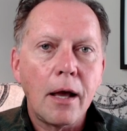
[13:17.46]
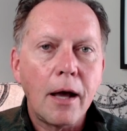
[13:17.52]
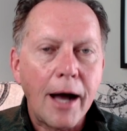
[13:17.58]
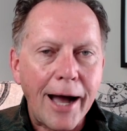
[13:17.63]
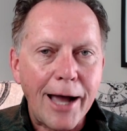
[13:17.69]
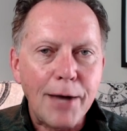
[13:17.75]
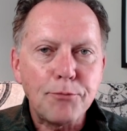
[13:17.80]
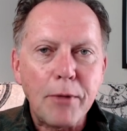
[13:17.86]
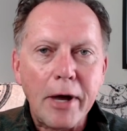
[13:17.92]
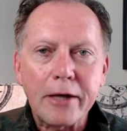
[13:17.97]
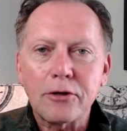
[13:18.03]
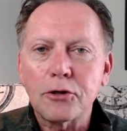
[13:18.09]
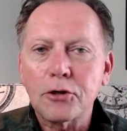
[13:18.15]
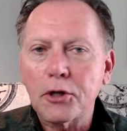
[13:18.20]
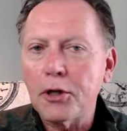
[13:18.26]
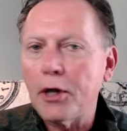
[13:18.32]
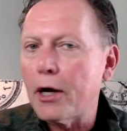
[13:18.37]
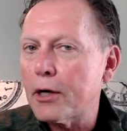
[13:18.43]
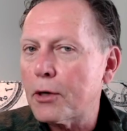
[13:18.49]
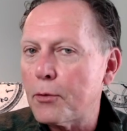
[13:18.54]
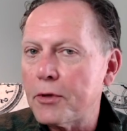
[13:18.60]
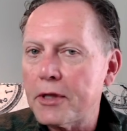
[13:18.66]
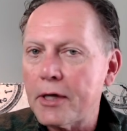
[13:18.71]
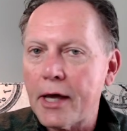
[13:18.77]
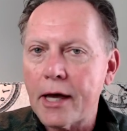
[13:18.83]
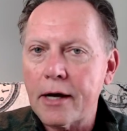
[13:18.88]
I'm Michael Clark
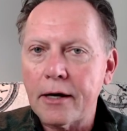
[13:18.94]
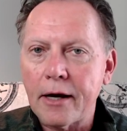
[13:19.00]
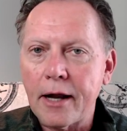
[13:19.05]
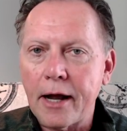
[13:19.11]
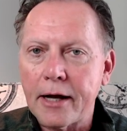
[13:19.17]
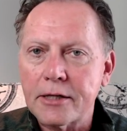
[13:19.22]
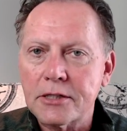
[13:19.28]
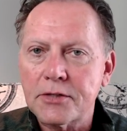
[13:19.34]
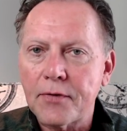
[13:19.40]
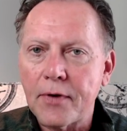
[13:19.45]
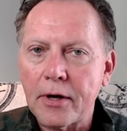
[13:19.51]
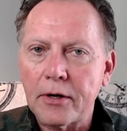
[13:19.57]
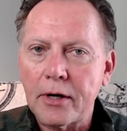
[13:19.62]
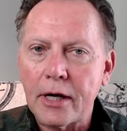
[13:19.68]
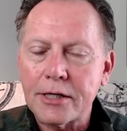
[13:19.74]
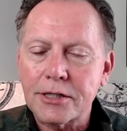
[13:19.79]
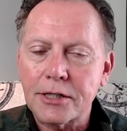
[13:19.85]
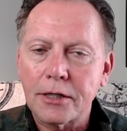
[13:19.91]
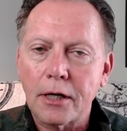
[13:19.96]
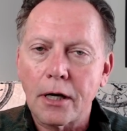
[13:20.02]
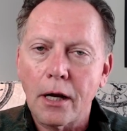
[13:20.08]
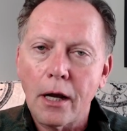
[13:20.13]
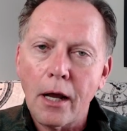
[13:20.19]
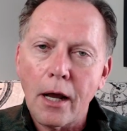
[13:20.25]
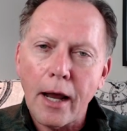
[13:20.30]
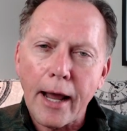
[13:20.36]
with the Ananias Foundation,
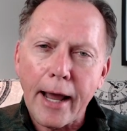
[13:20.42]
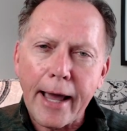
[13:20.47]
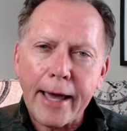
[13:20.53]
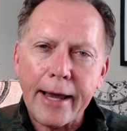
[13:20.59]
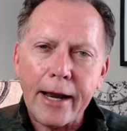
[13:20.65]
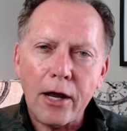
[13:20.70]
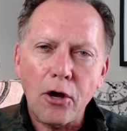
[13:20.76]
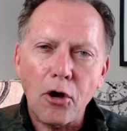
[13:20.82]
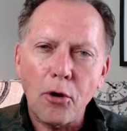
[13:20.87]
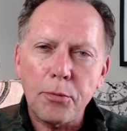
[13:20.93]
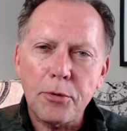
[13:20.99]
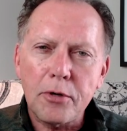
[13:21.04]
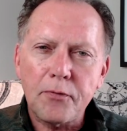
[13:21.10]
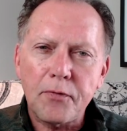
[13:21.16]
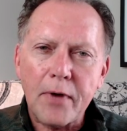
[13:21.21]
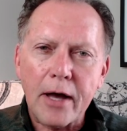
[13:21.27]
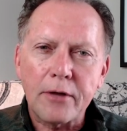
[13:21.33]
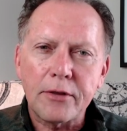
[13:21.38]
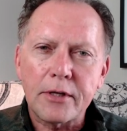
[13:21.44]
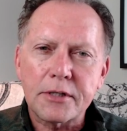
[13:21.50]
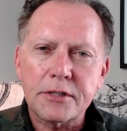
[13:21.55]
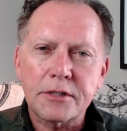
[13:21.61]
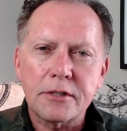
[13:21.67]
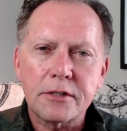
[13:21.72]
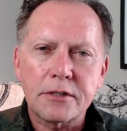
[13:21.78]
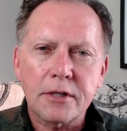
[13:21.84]
and I hope you found
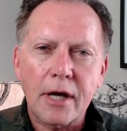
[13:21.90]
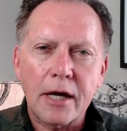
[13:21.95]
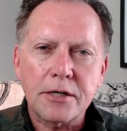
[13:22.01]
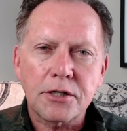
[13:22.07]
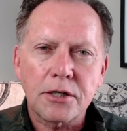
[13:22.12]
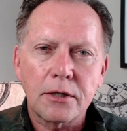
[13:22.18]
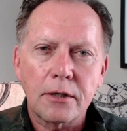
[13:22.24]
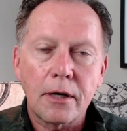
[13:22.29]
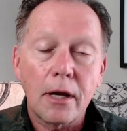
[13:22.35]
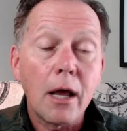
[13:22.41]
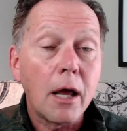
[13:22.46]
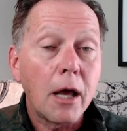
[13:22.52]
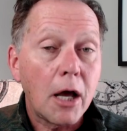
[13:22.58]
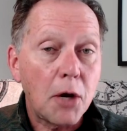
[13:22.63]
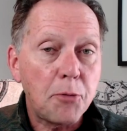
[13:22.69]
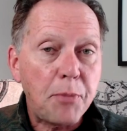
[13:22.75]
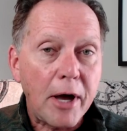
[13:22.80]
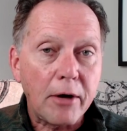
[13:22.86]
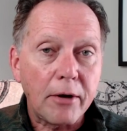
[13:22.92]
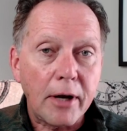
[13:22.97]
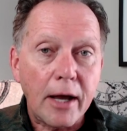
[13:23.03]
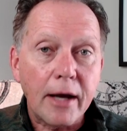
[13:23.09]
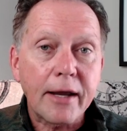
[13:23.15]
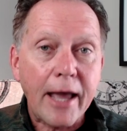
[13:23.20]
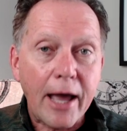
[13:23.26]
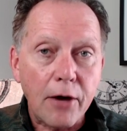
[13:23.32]
this discussion about
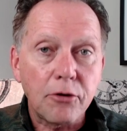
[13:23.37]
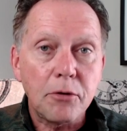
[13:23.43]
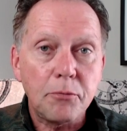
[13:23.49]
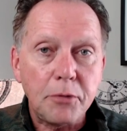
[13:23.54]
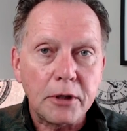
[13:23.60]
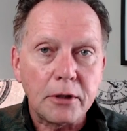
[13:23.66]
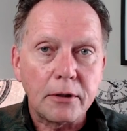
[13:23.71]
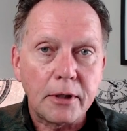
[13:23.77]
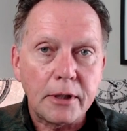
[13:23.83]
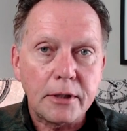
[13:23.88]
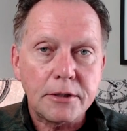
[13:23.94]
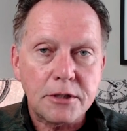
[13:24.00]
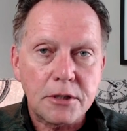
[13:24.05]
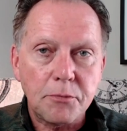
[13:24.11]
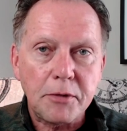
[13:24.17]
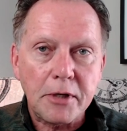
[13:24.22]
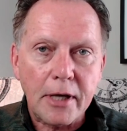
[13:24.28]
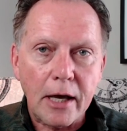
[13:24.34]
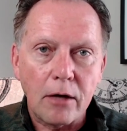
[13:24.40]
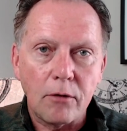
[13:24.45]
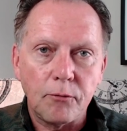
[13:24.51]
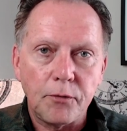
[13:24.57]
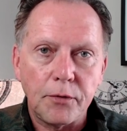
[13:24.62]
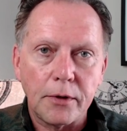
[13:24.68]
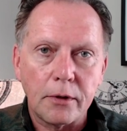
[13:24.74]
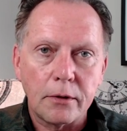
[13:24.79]
accountability to be
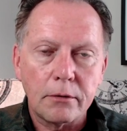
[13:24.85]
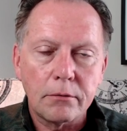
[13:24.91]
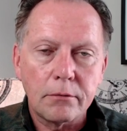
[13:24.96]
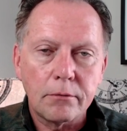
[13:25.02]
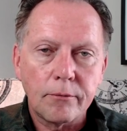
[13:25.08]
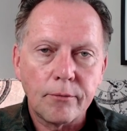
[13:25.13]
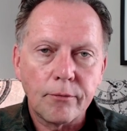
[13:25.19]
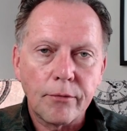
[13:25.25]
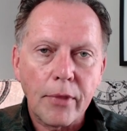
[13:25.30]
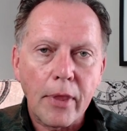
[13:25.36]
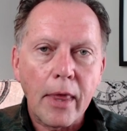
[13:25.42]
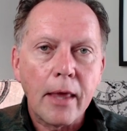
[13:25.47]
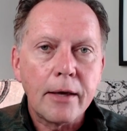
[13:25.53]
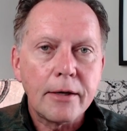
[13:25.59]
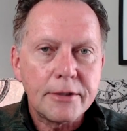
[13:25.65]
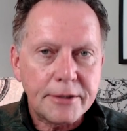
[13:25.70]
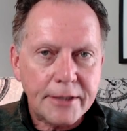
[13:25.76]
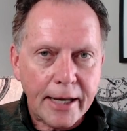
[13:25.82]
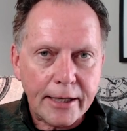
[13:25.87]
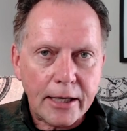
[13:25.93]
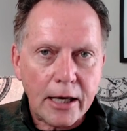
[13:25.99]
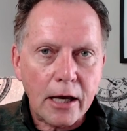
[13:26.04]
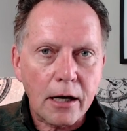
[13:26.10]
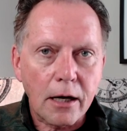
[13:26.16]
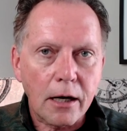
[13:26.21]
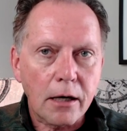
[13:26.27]
helpful. Take
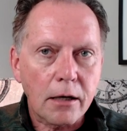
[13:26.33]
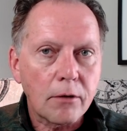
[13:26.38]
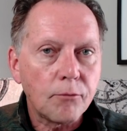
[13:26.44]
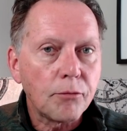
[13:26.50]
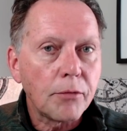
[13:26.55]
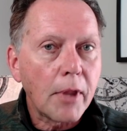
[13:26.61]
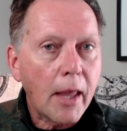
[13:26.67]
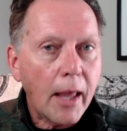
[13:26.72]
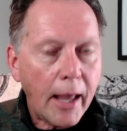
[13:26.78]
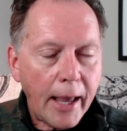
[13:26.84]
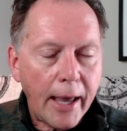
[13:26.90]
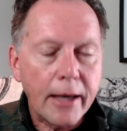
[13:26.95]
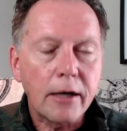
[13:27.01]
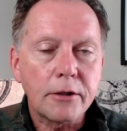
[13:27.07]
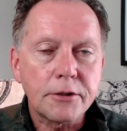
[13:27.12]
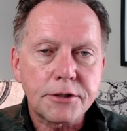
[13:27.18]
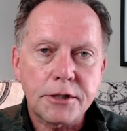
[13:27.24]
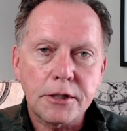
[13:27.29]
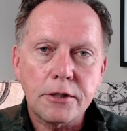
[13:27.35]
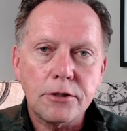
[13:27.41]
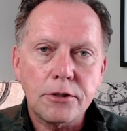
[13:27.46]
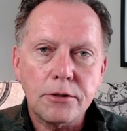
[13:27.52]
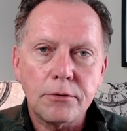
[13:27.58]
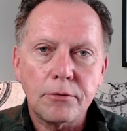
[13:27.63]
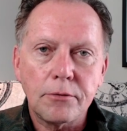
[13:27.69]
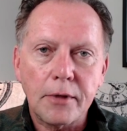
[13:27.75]
care, and I'll see
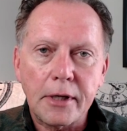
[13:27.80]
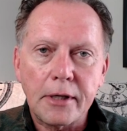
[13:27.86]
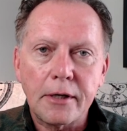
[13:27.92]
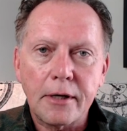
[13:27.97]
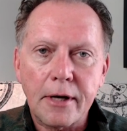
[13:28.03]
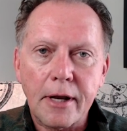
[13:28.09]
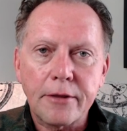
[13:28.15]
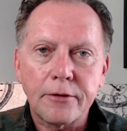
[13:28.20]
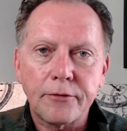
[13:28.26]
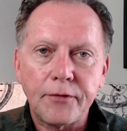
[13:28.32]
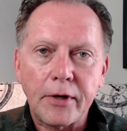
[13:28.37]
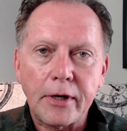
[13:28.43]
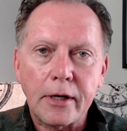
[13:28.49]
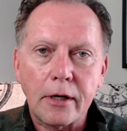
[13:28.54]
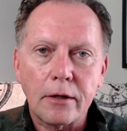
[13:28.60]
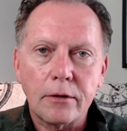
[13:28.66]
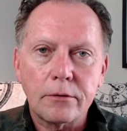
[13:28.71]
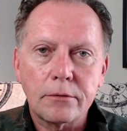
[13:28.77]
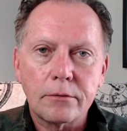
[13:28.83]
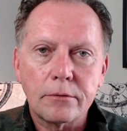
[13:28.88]
you in another video.